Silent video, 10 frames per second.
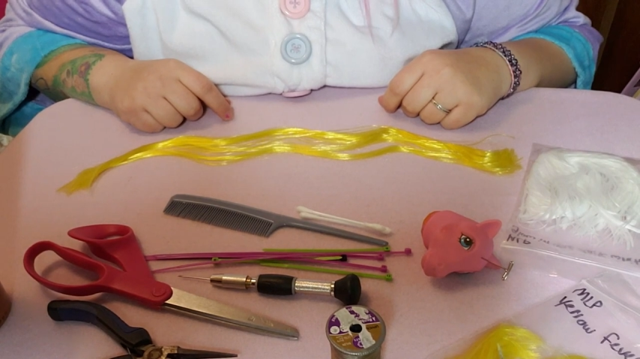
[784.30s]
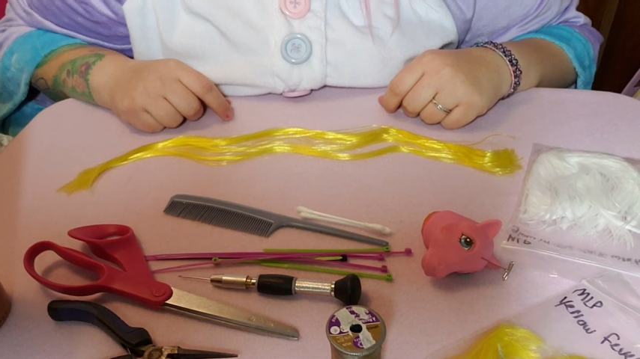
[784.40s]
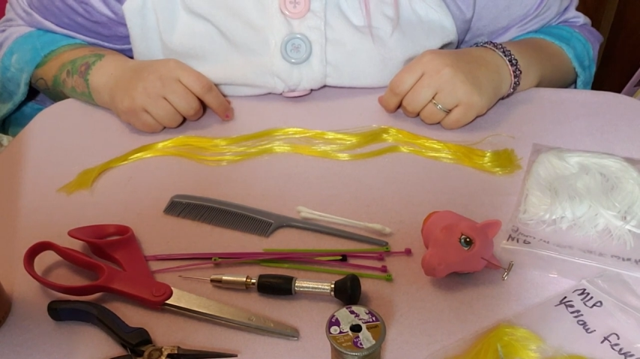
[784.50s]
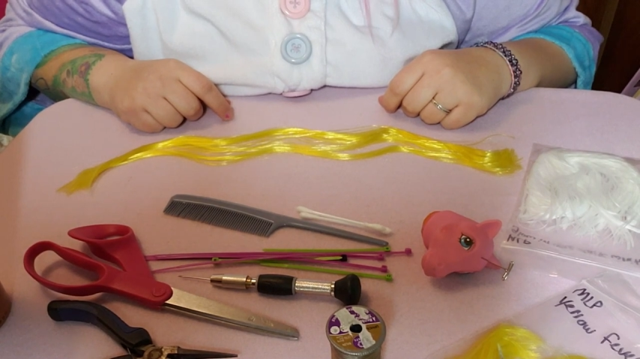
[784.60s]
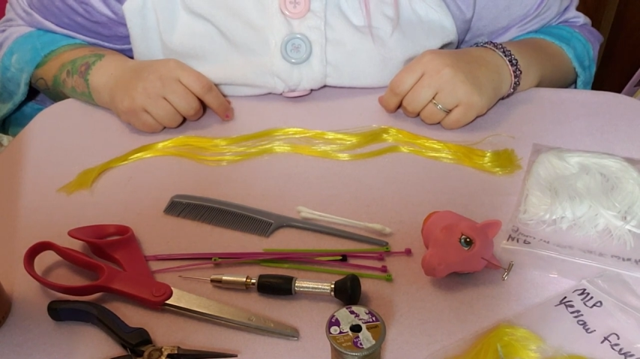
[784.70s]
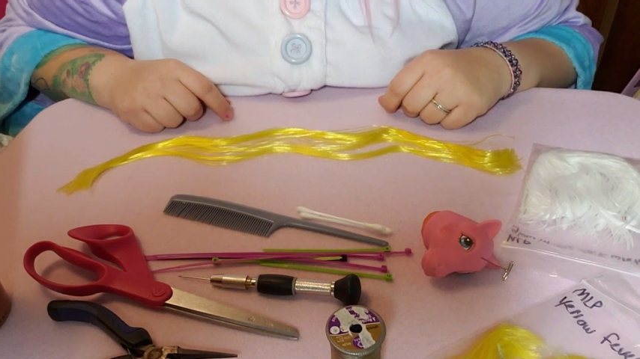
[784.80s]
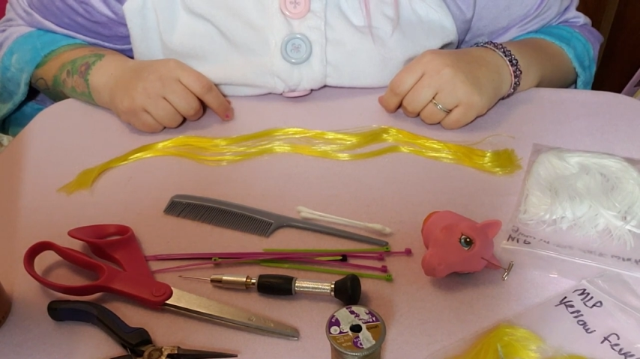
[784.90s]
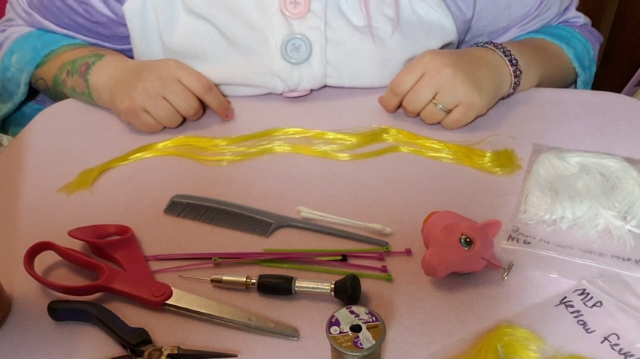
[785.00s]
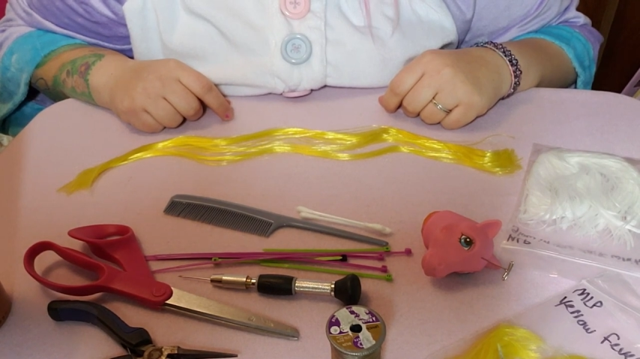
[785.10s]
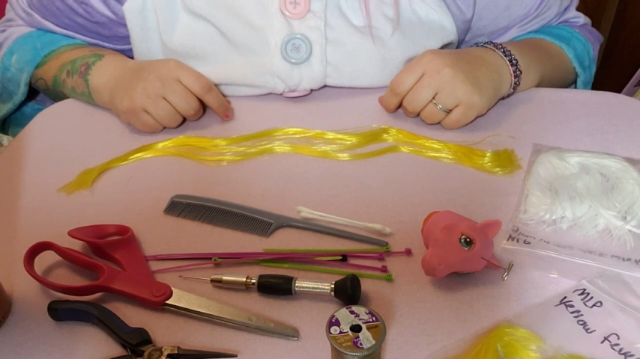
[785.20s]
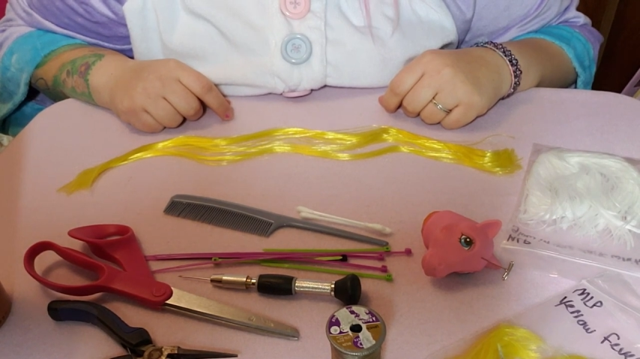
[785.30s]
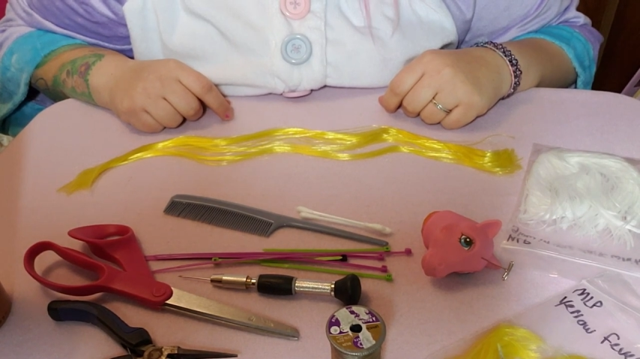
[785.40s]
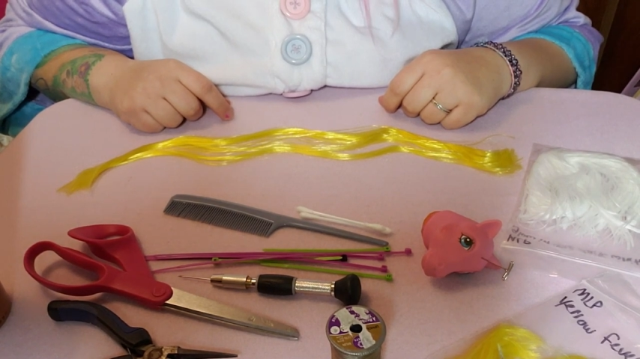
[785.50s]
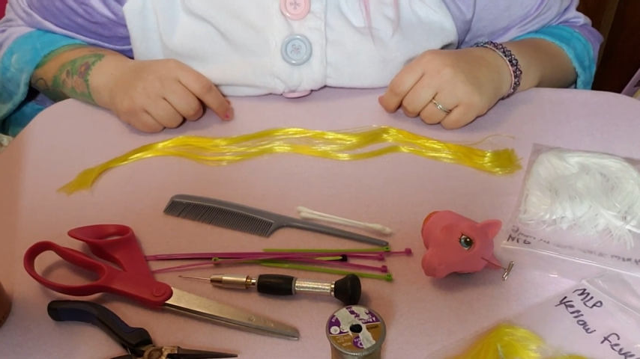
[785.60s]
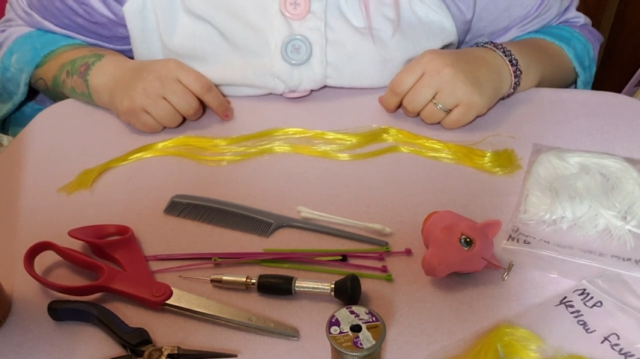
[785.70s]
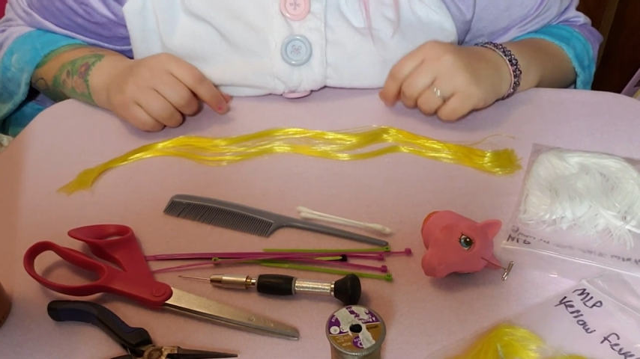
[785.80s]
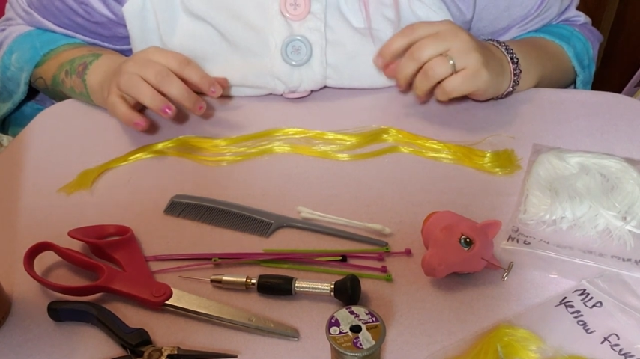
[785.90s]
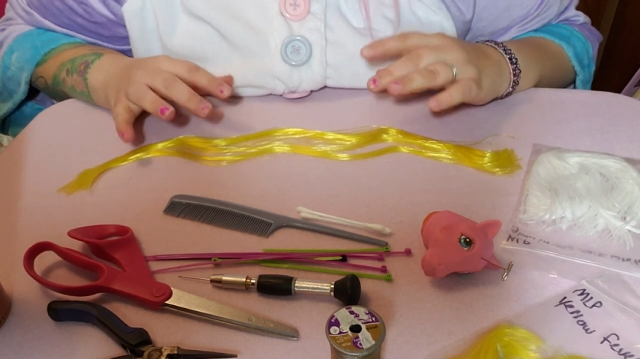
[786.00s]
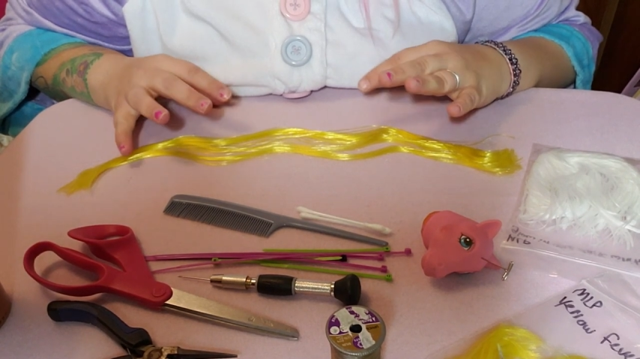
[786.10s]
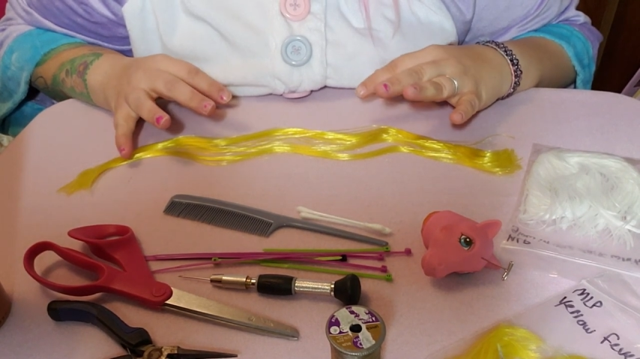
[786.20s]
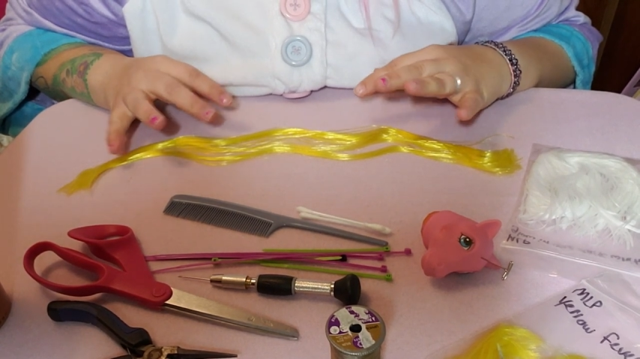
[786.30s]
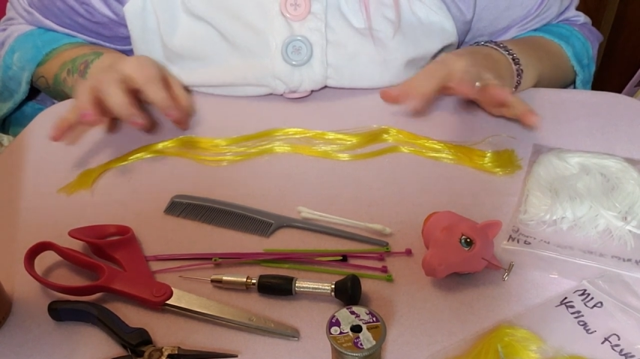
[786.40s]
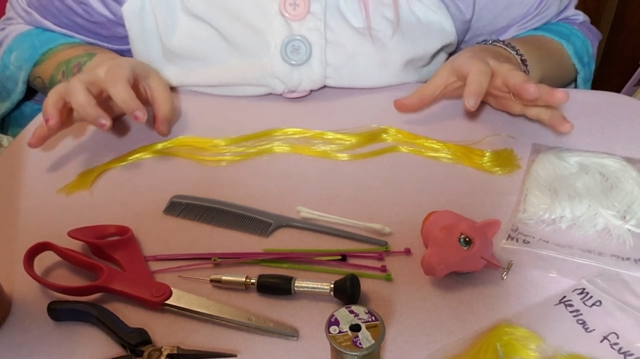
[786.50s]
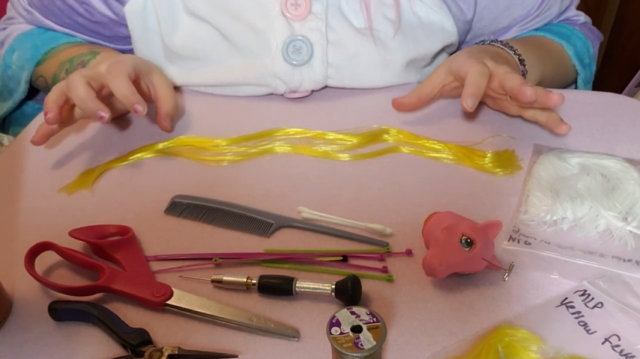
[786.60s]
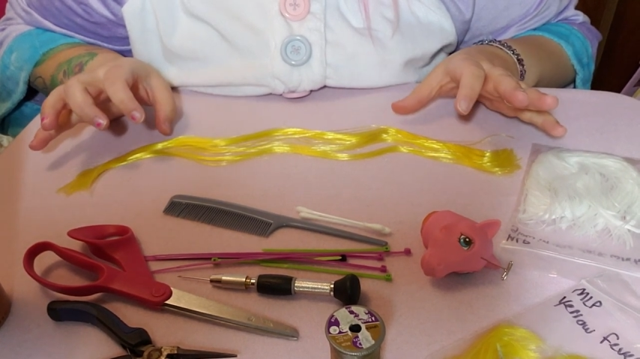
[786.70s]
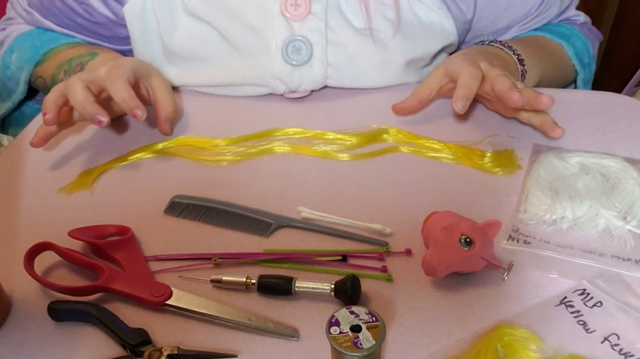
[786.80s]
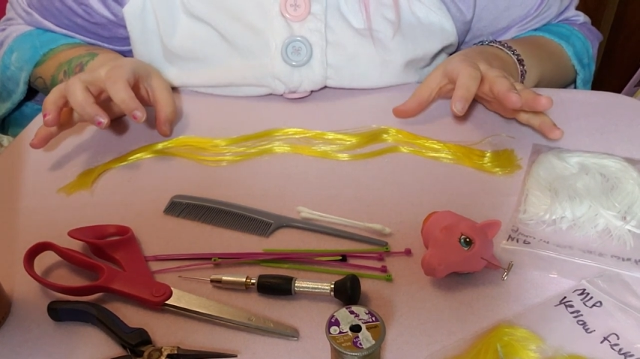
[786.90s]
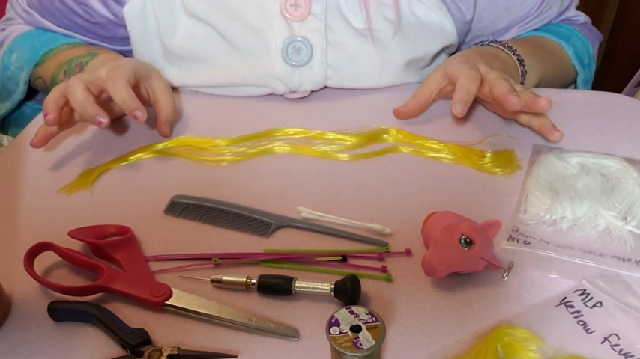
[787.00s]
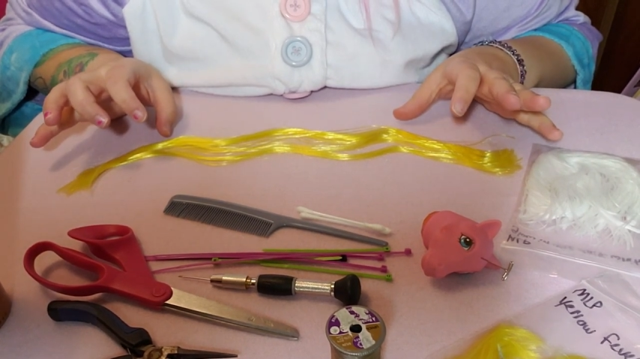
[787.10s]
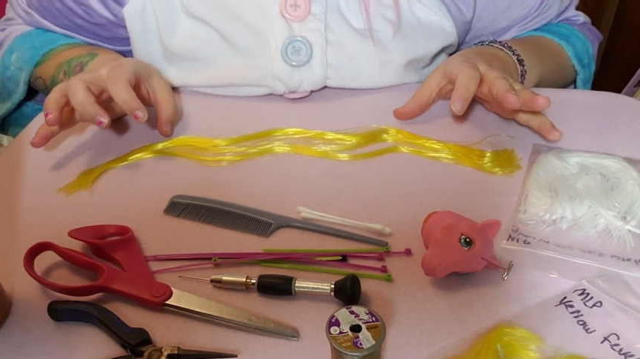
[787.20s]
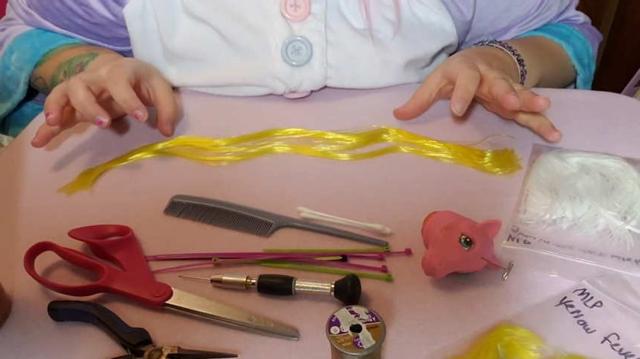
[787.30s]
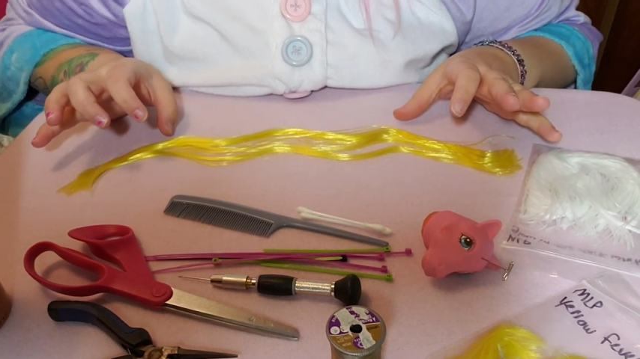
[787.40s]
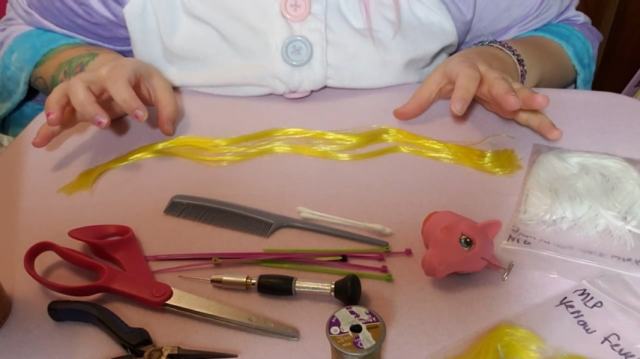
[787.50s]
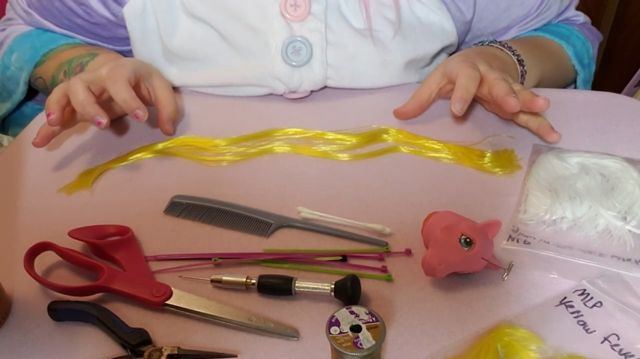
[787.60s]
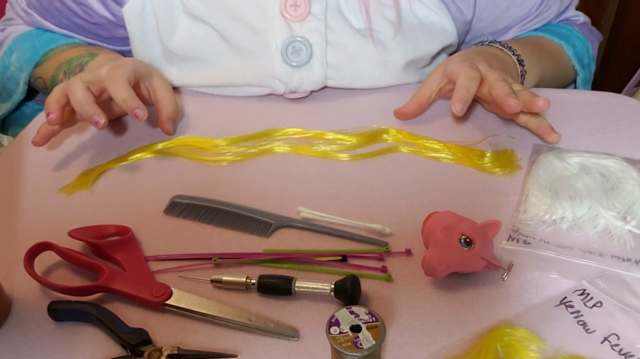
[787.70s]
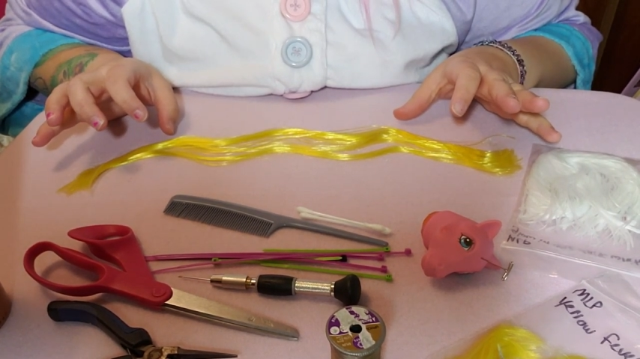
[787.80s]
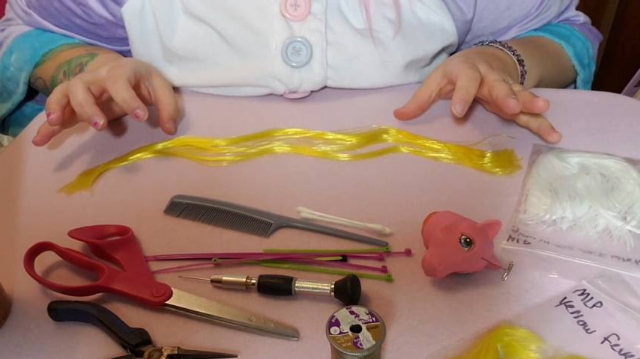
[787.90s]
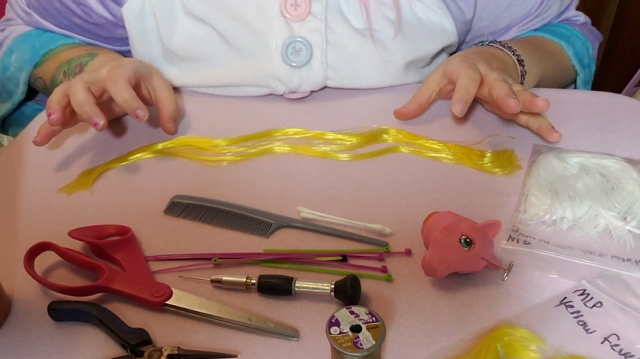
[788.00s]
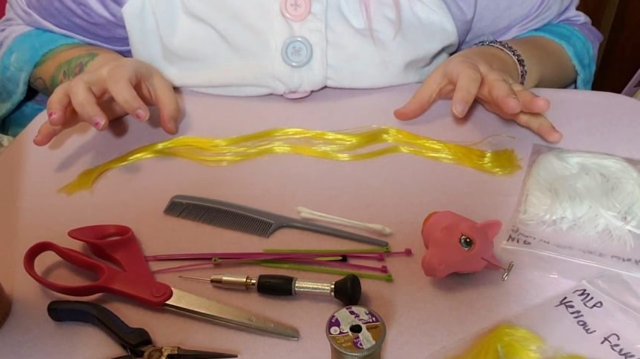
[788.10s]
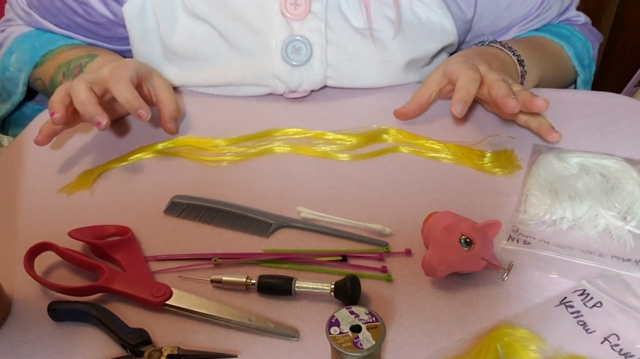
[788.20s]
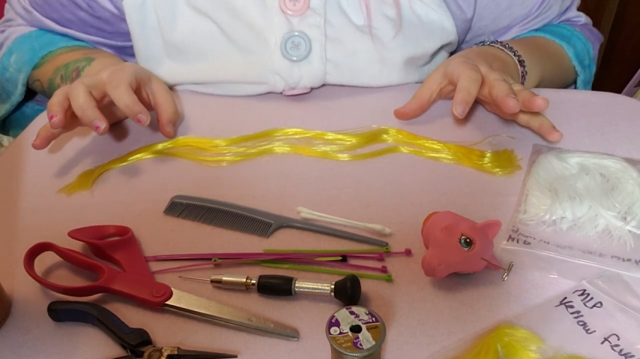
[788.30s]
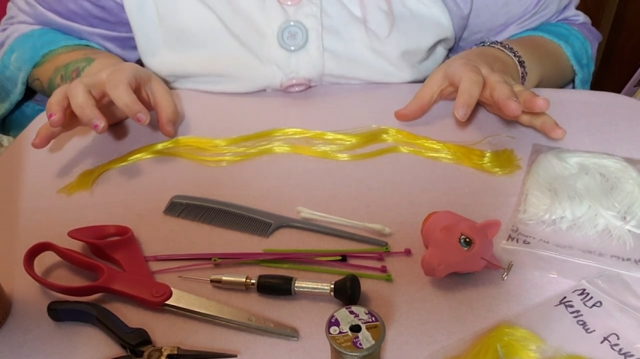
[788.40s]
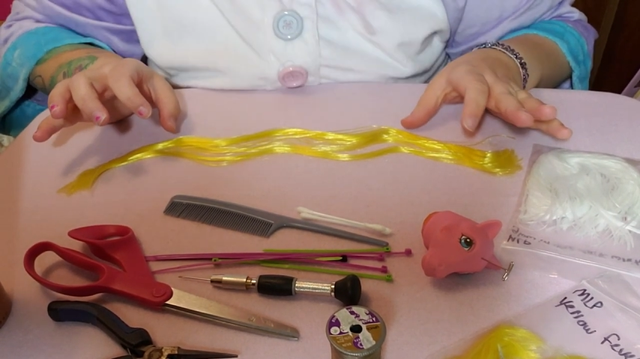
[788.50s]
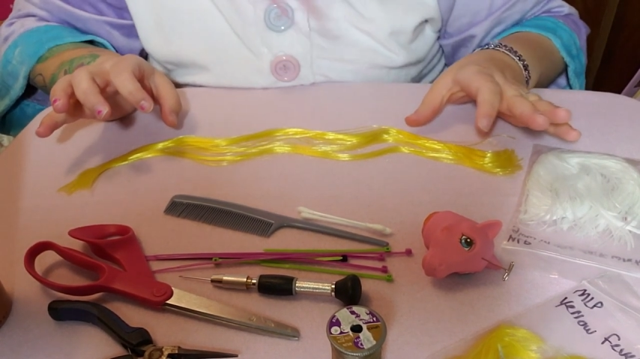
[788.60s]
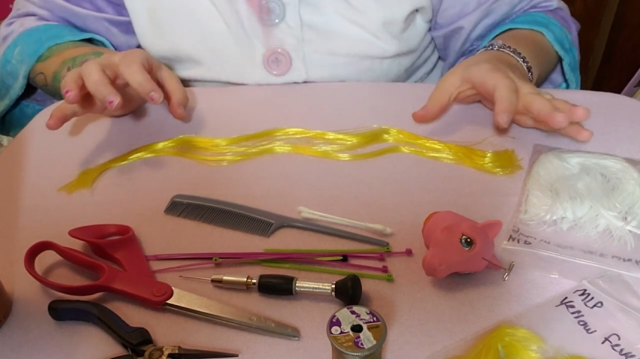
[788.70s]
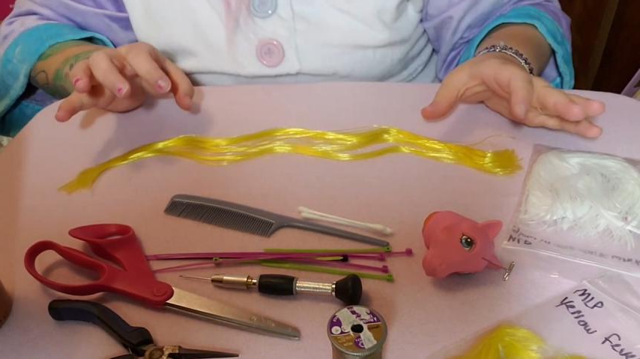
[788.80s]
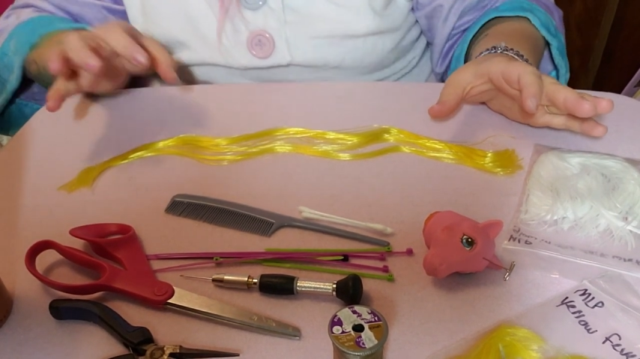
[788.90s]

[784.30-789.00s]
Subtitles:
No face is visible, so there are no lips to read.